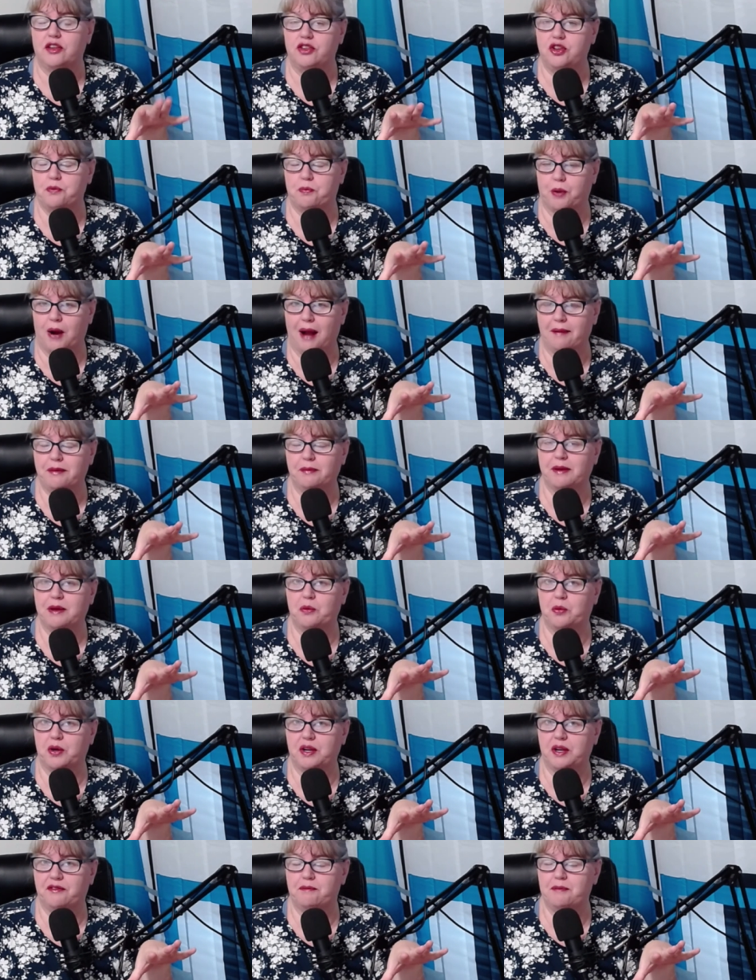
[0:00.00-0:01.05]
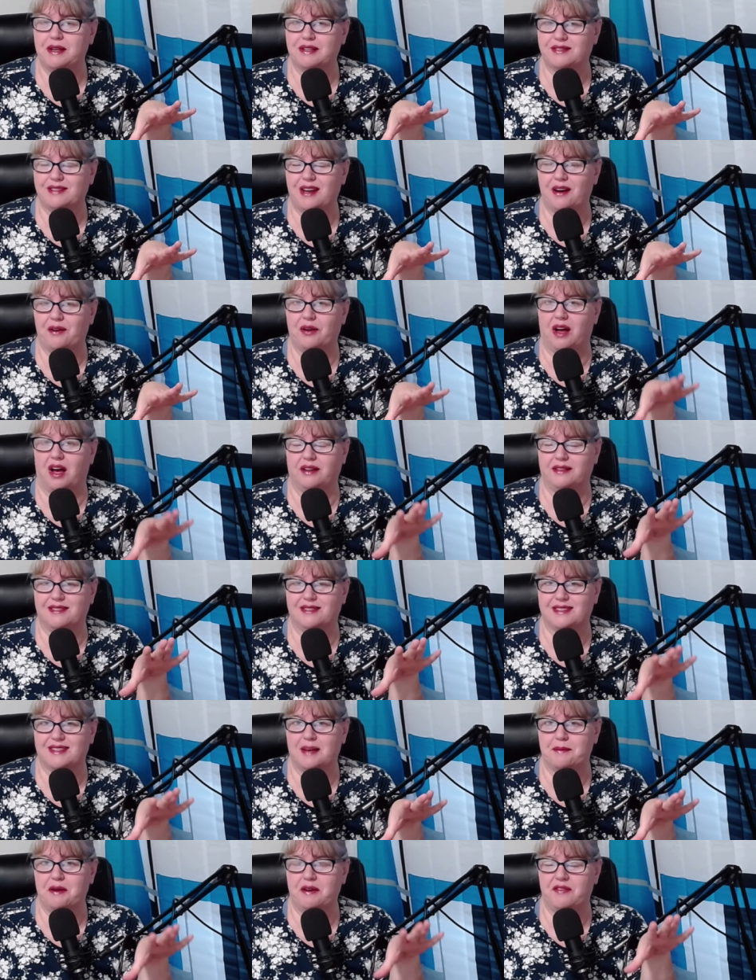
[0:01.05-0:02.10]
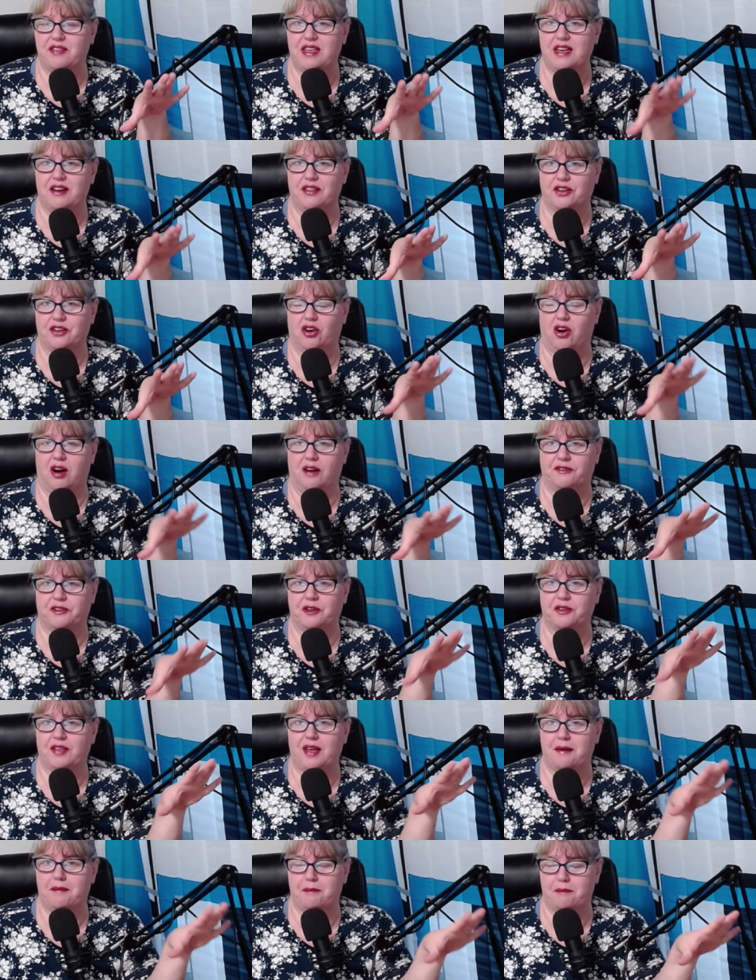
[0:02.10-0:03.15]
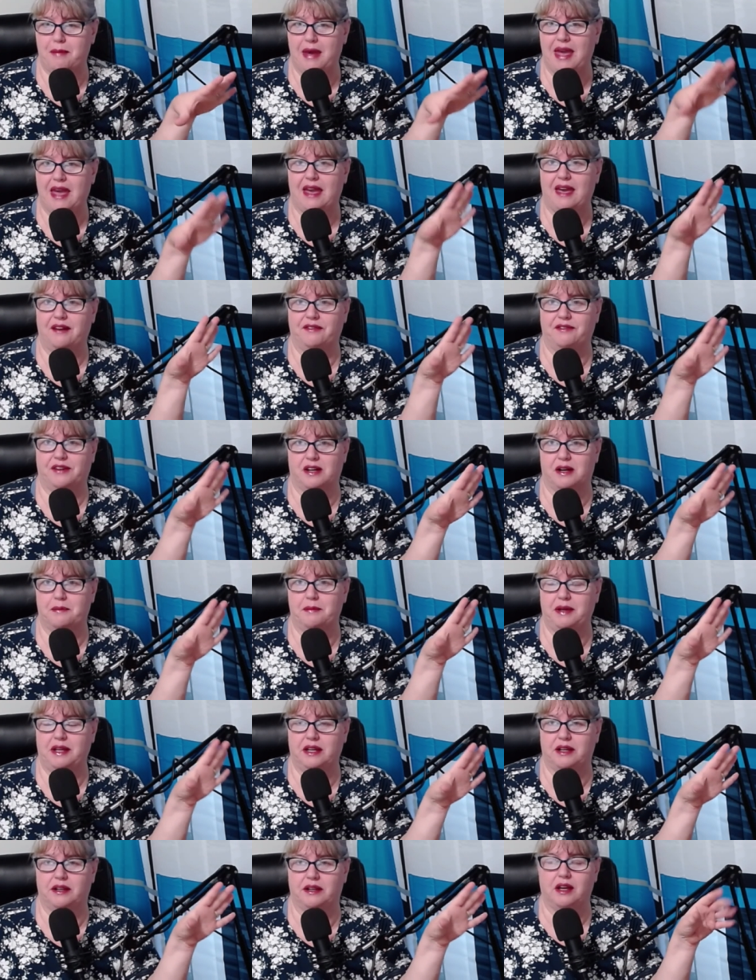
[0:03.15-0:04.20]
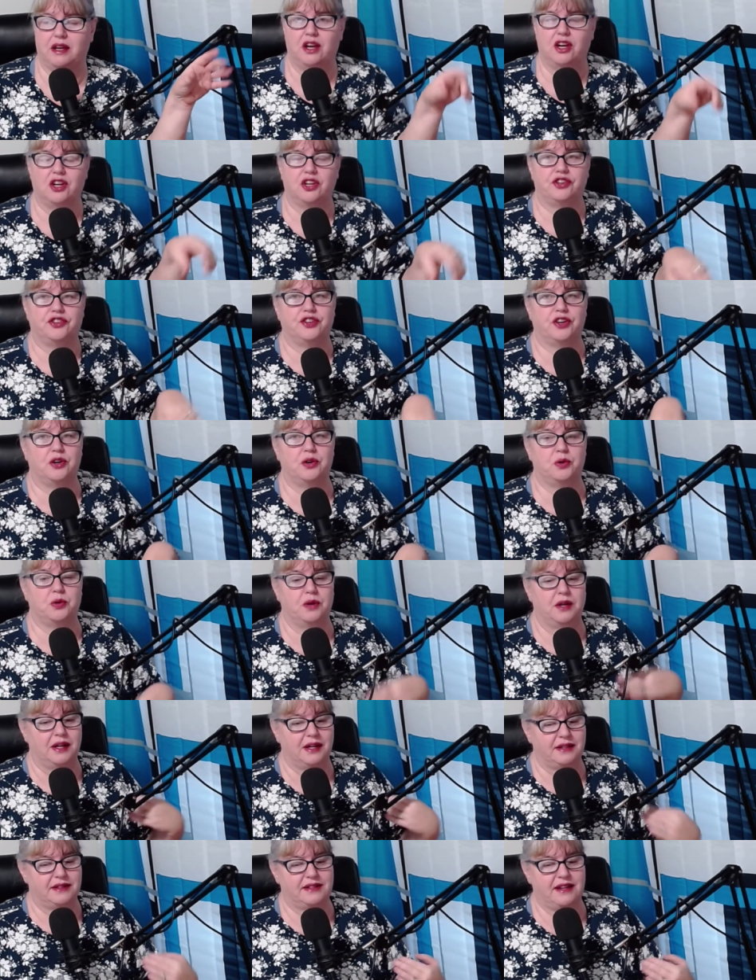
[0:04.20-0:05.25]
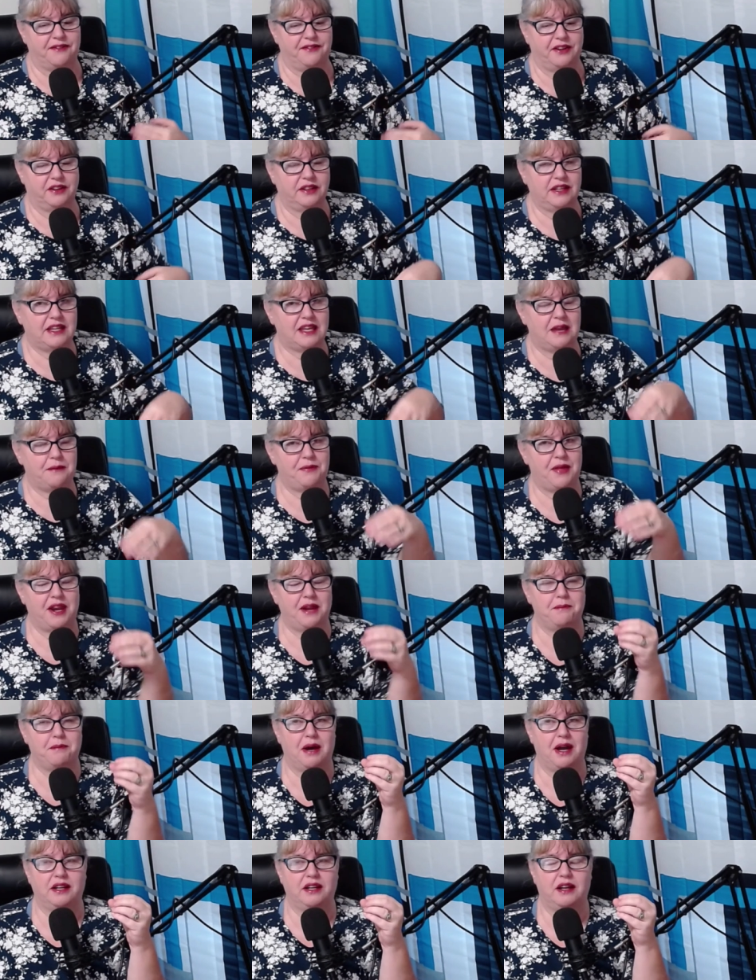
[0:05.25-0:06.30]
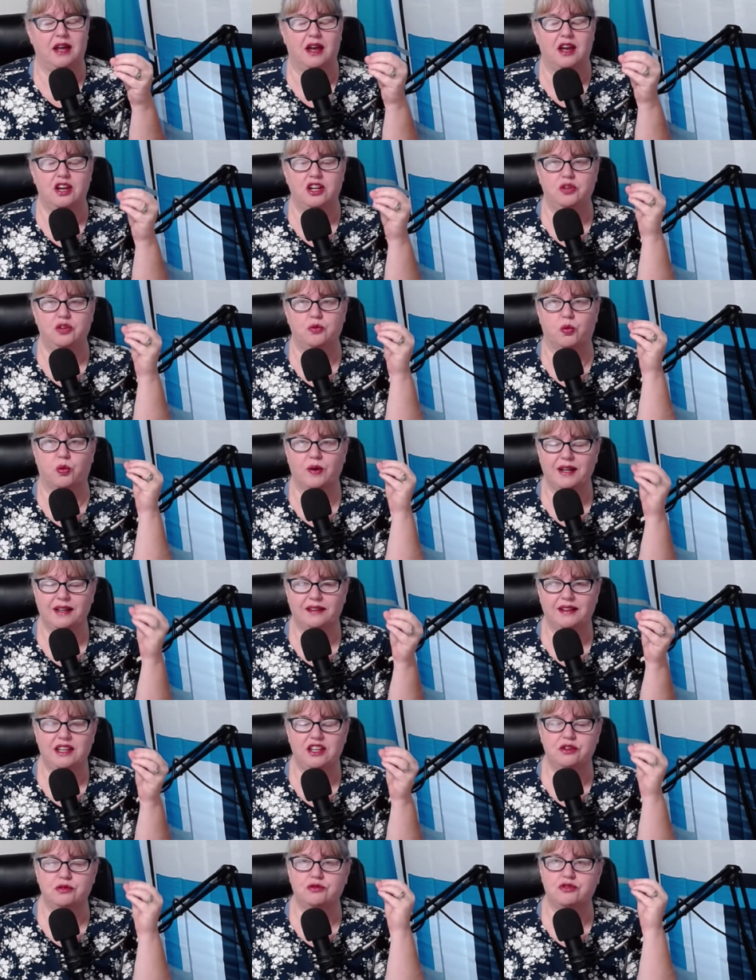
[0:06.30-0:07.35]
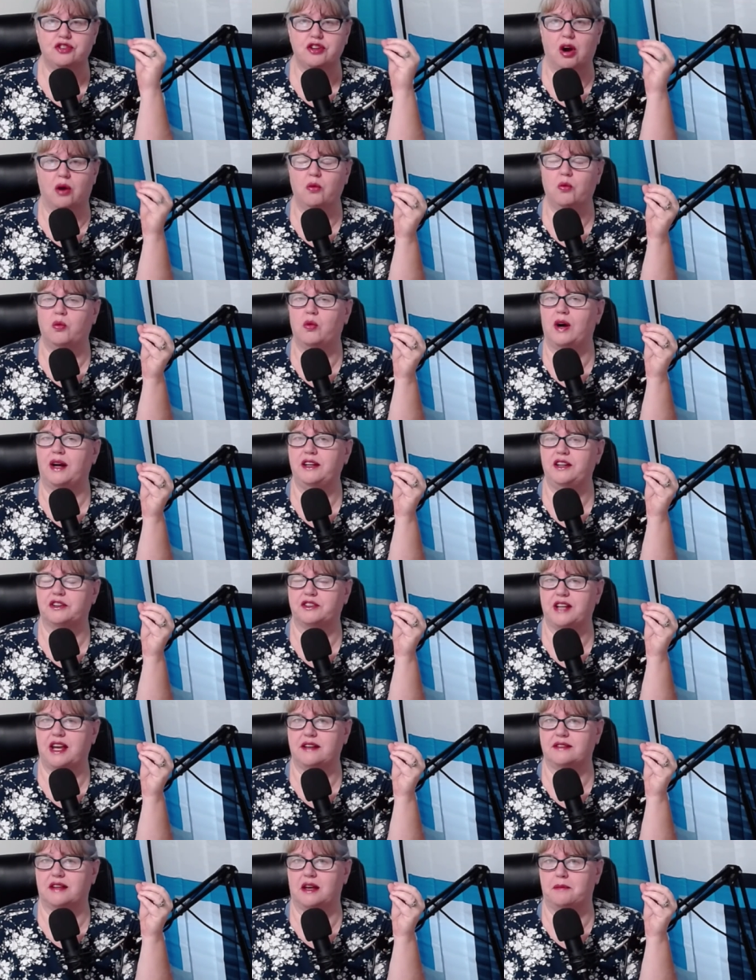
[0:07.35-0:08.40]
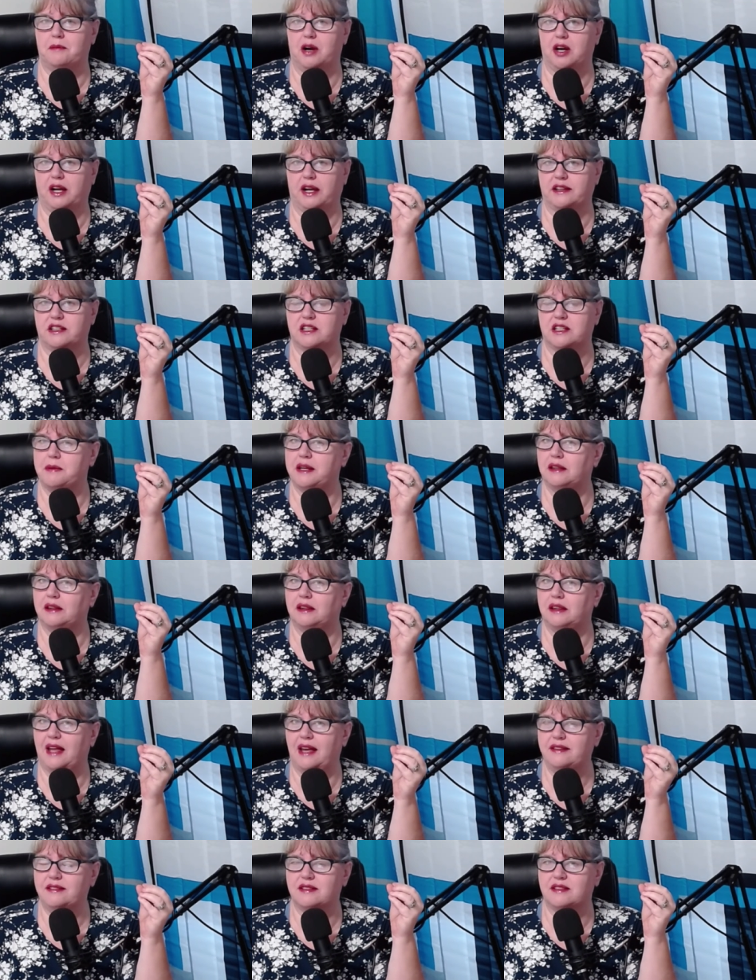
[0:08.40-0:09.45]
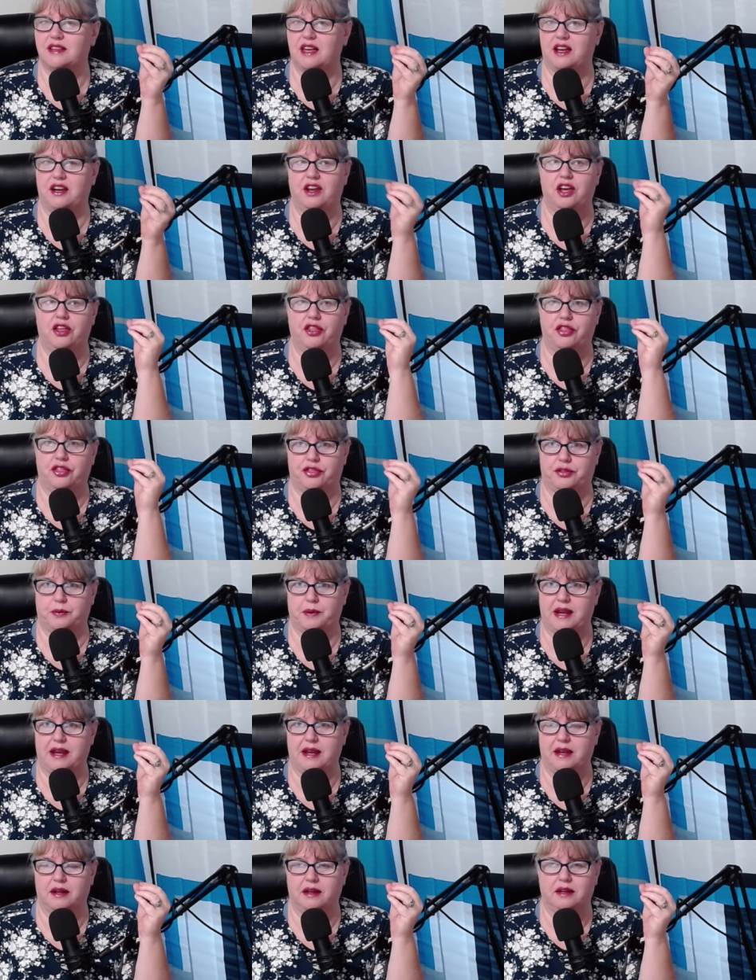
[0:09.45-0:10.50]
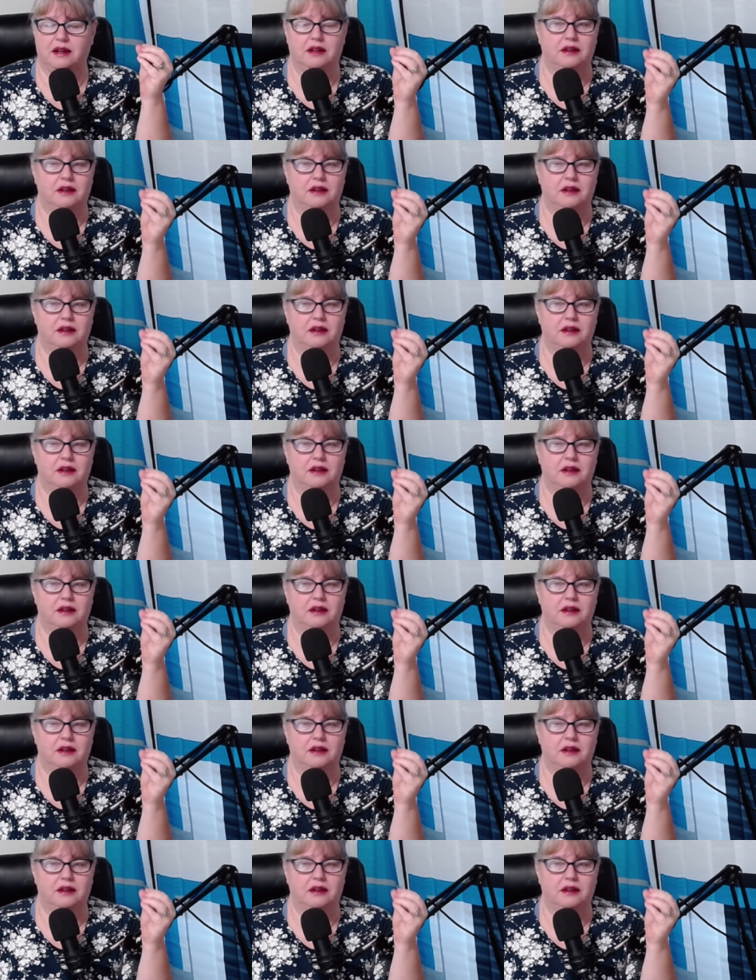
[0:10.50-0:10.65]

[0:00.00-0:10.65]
you probably would have missed out on some of the other offers that may have come in. So definitely keep that in mind. Really, you don't want your days on market to be less than three.